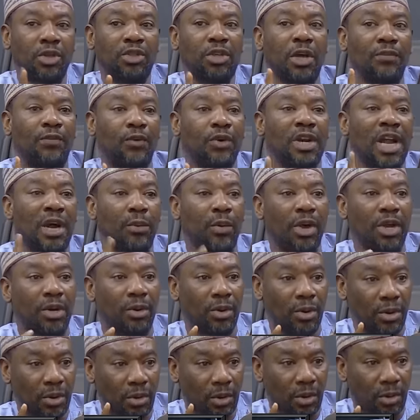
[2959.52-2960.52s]
those of you who
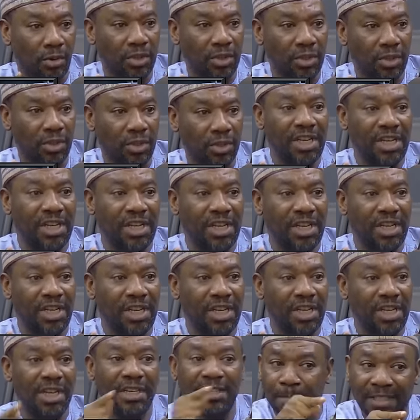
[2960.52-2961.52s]
know,
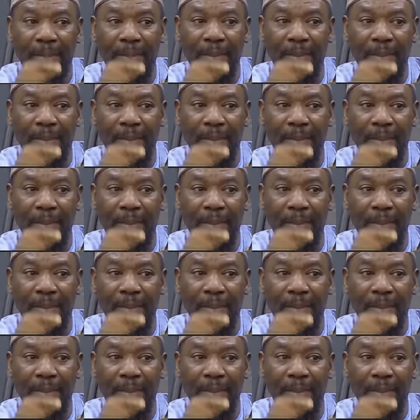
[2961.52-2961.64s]
this